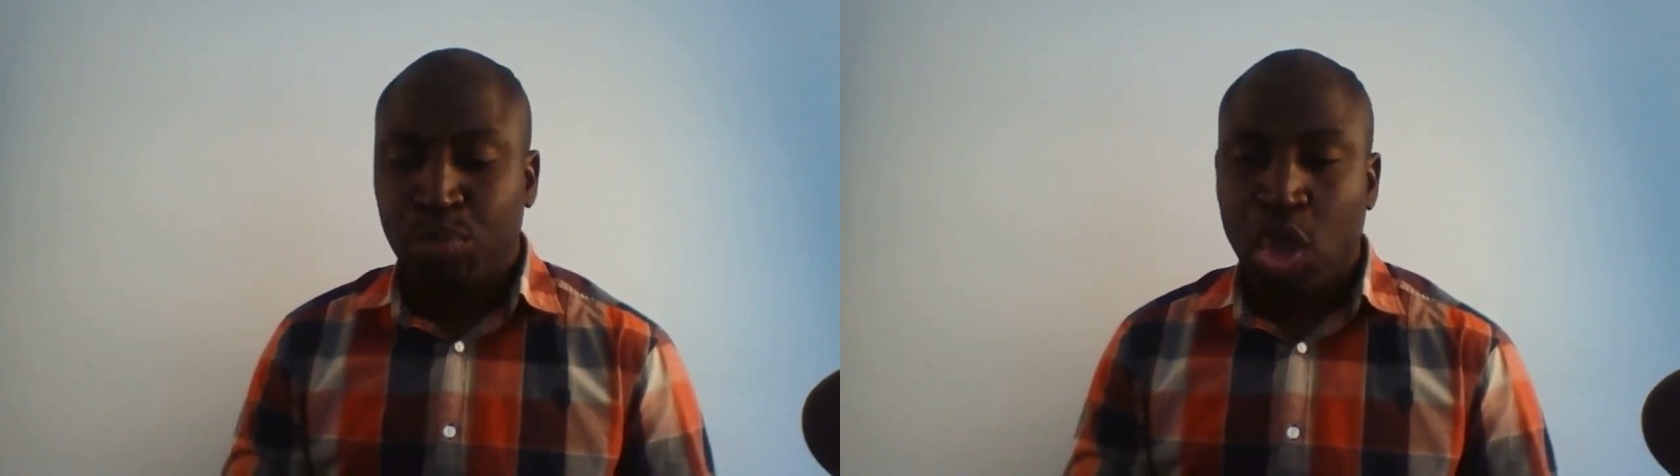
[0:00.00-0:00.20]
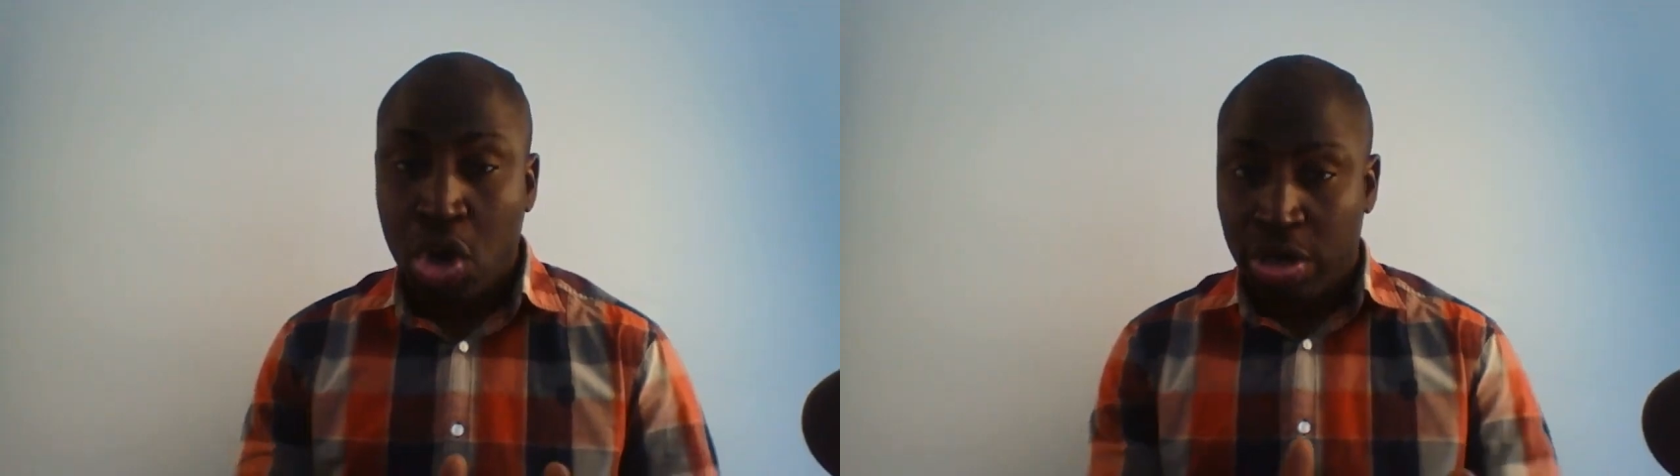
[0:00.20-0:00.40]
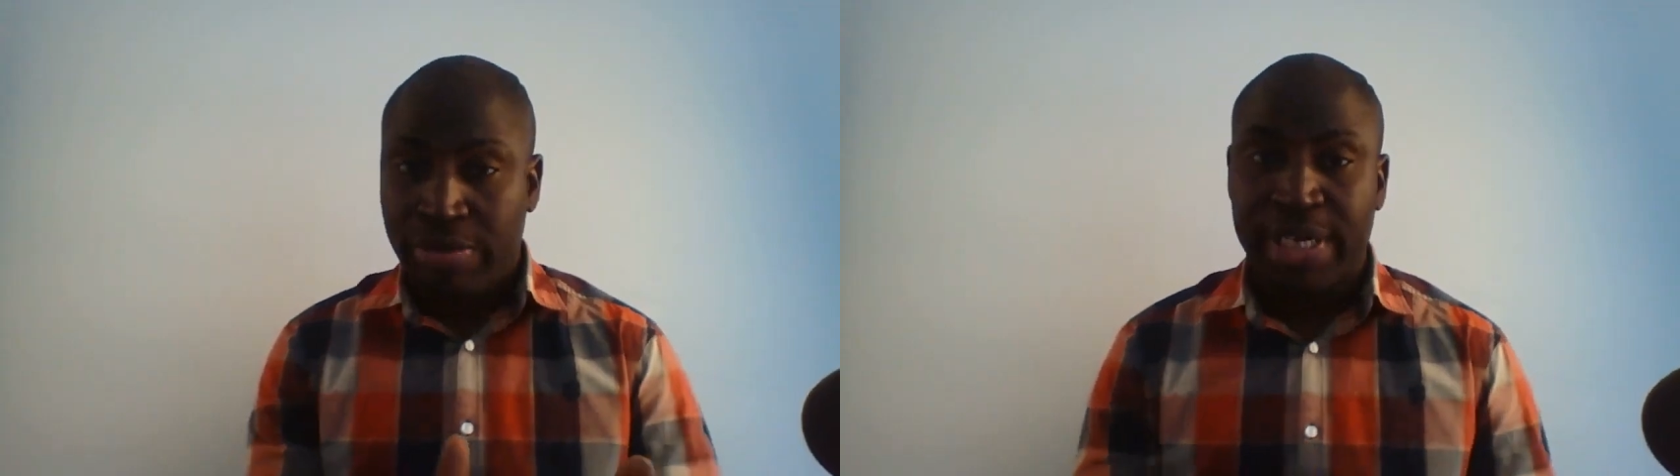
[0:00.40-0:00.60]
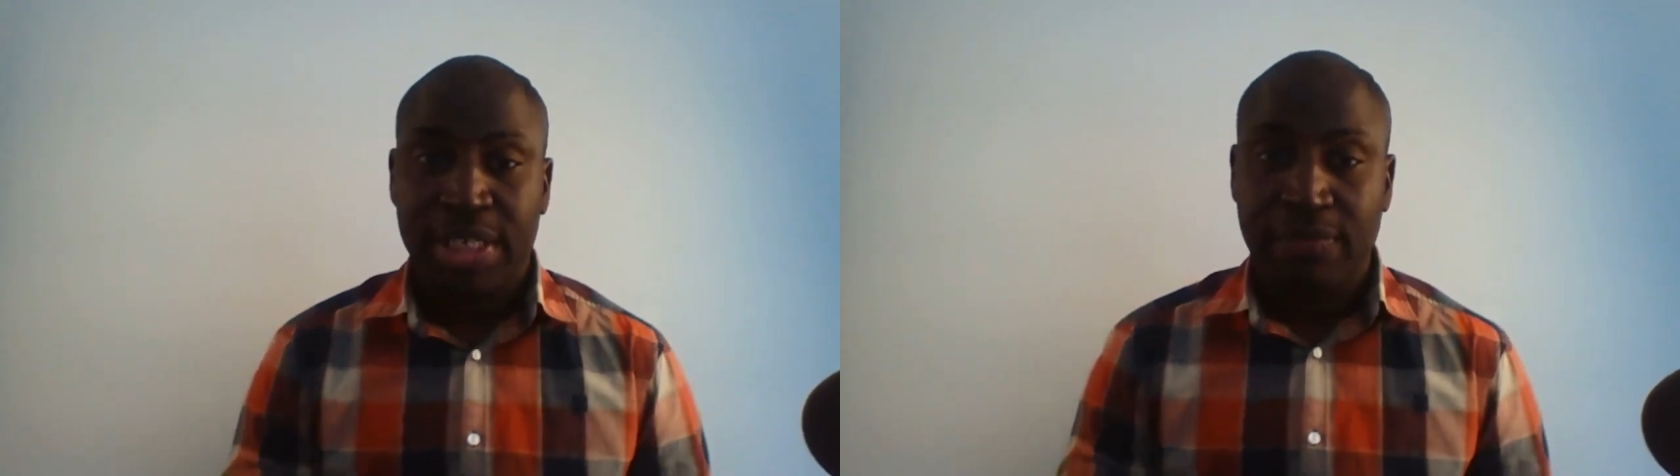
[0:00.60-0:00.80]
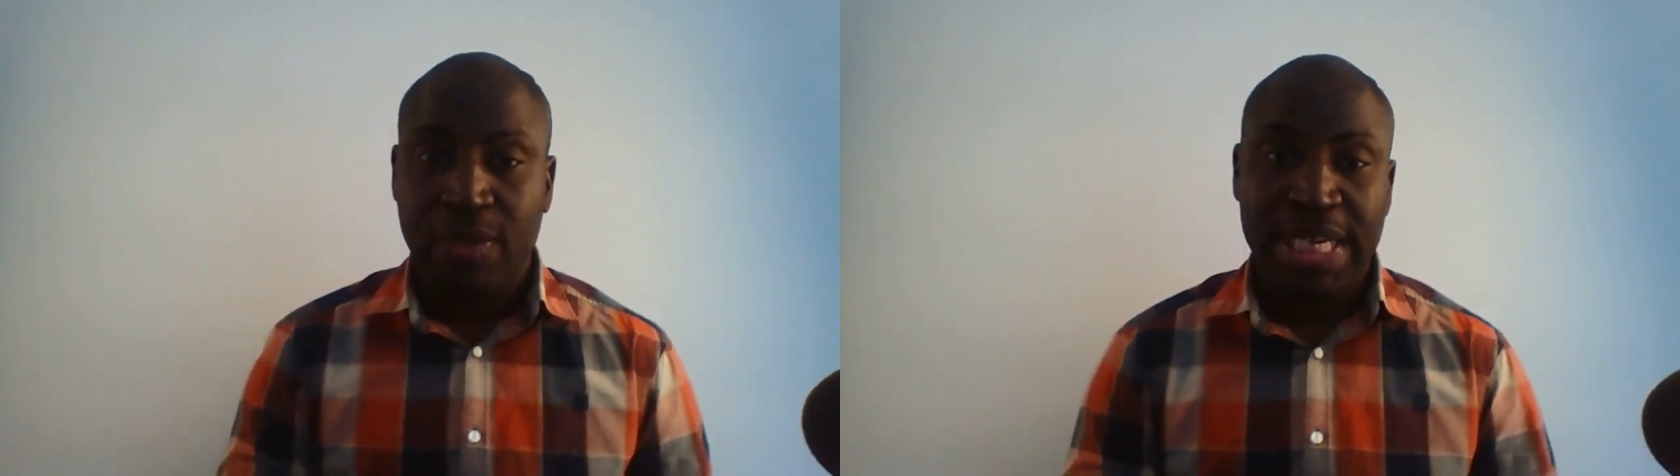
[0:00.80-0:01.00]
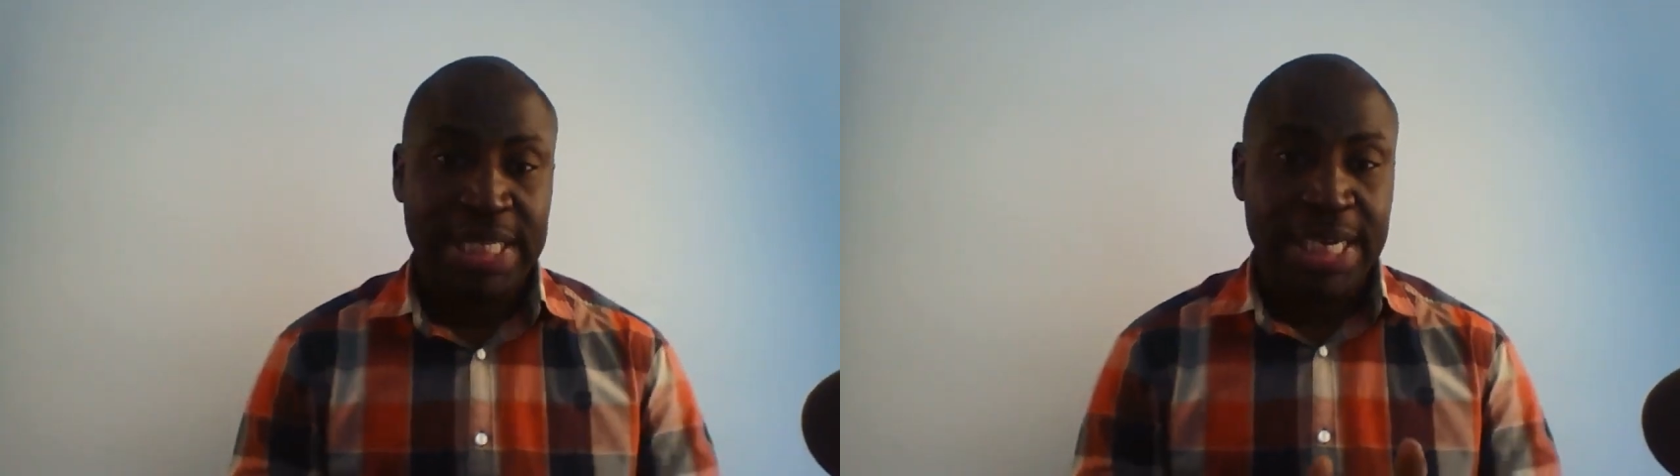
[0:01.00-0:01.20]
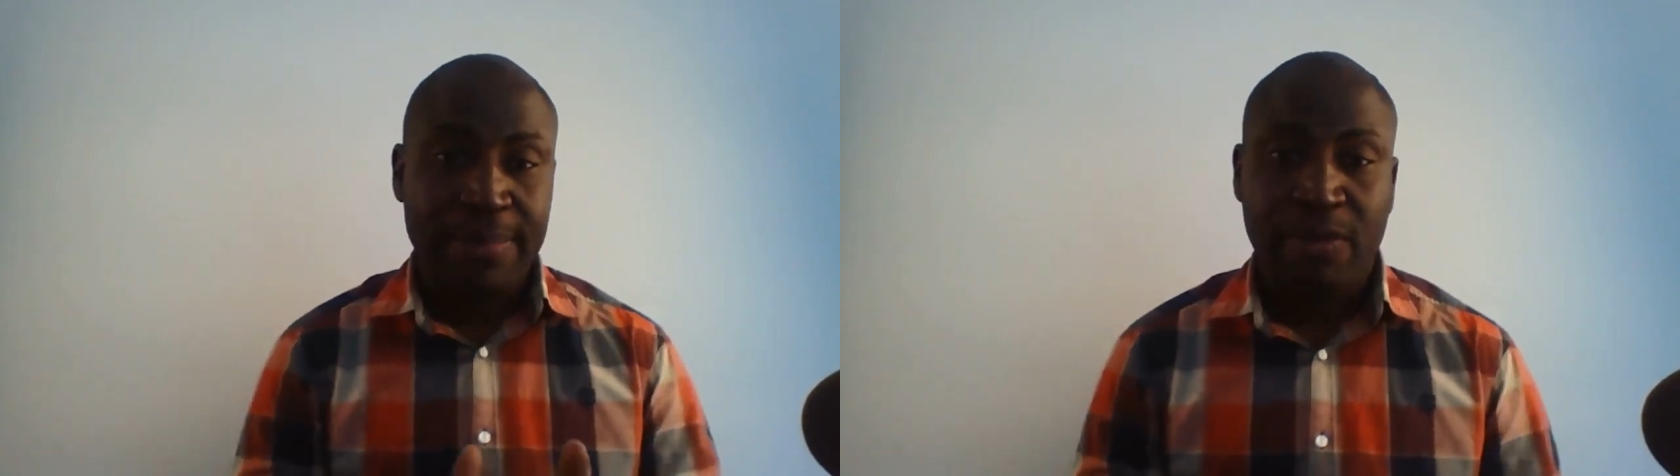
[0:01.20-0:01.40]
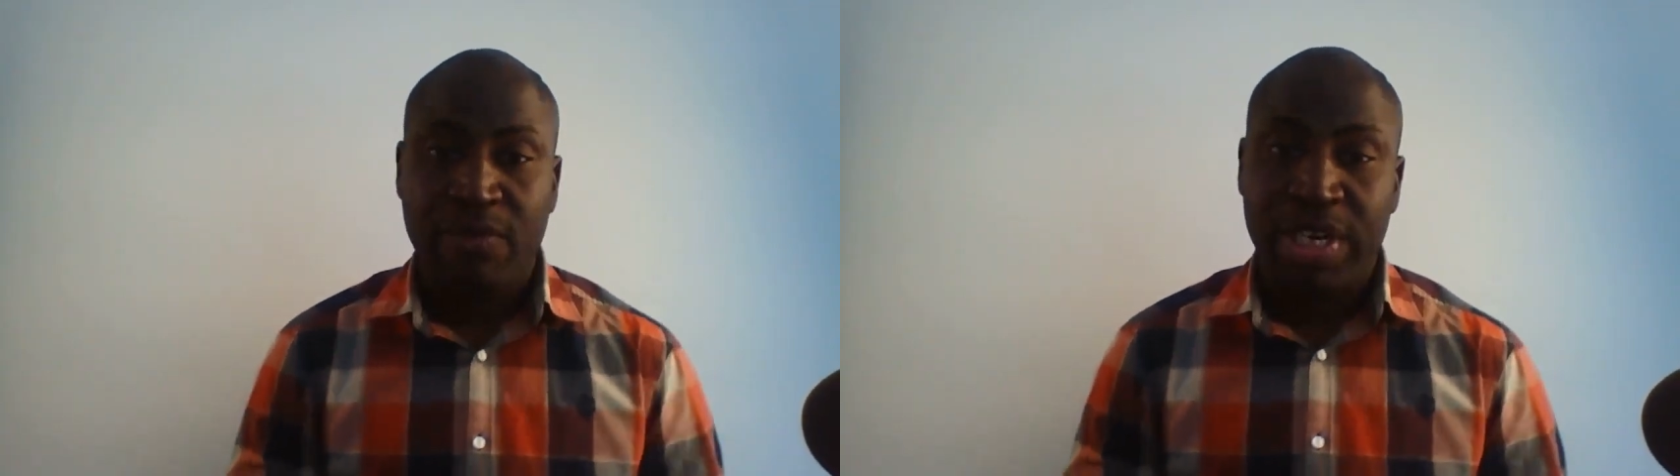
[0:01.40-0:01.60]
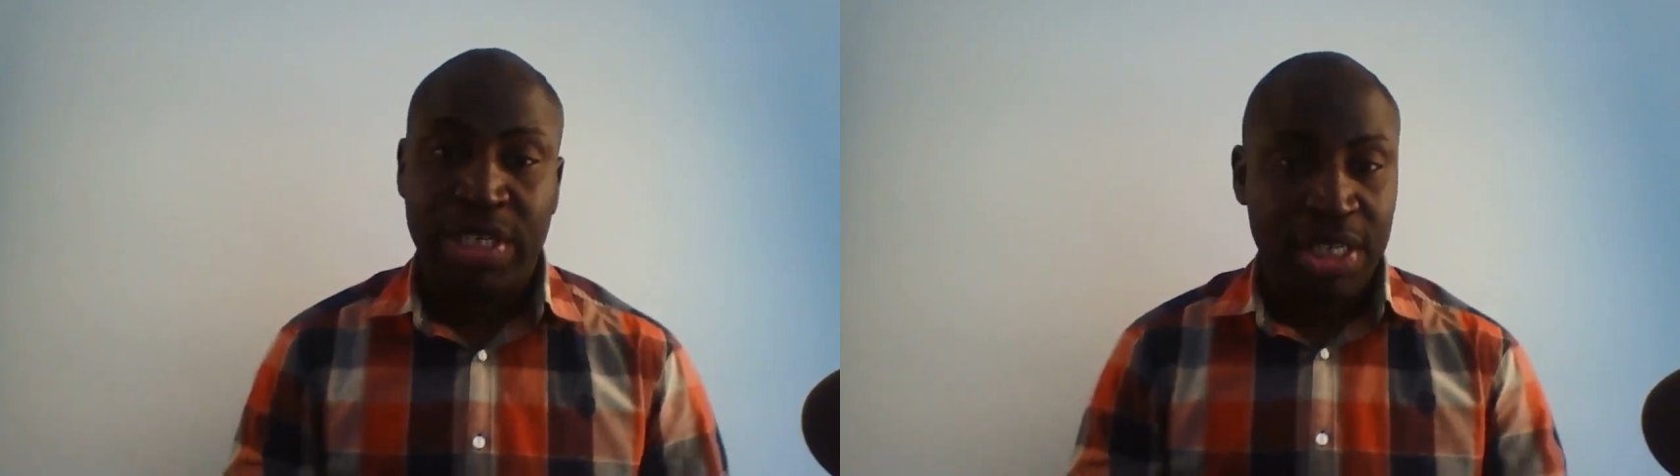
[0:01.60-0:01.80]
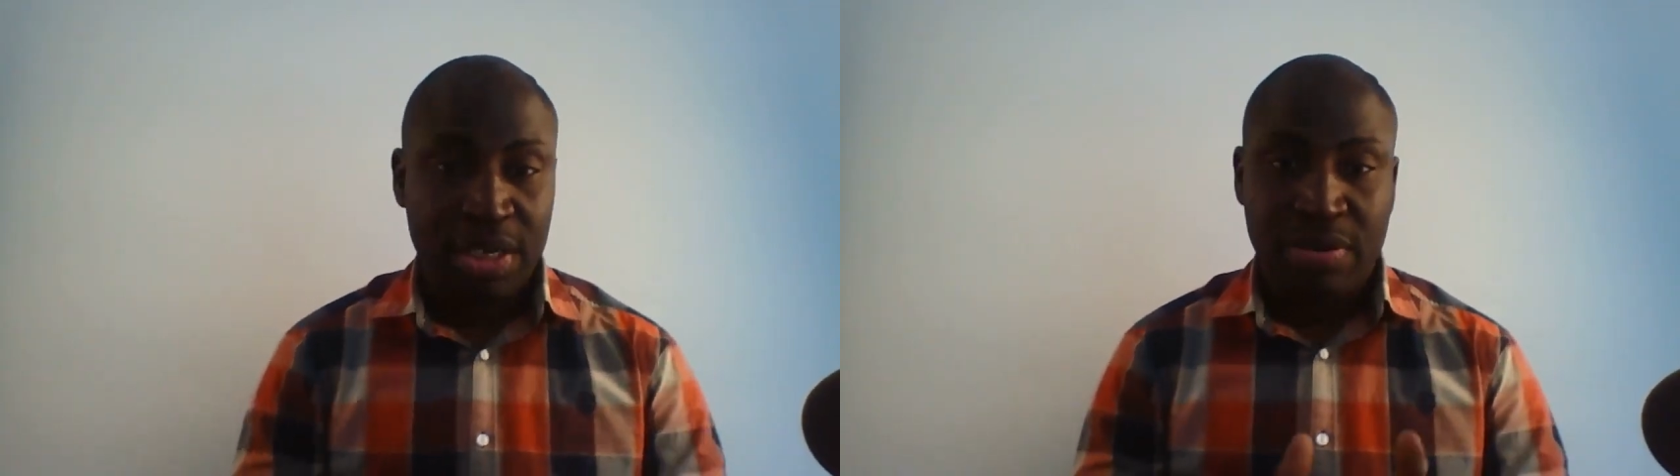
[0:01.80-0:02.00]
tolerance for that type of
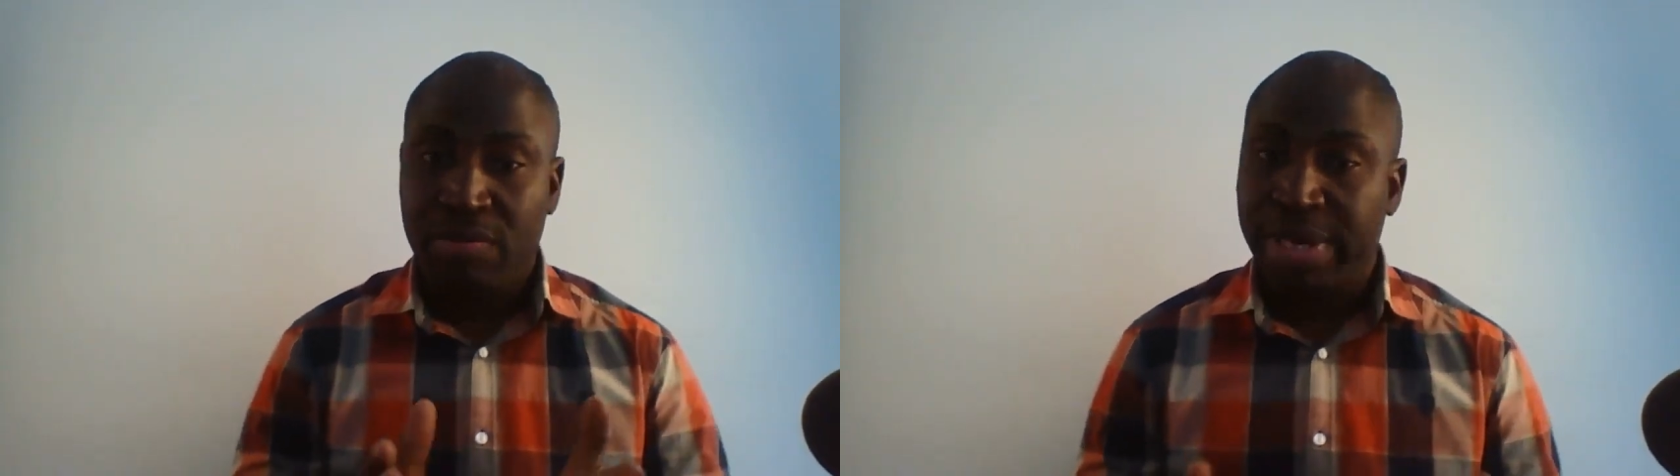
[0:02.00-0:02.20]
risk.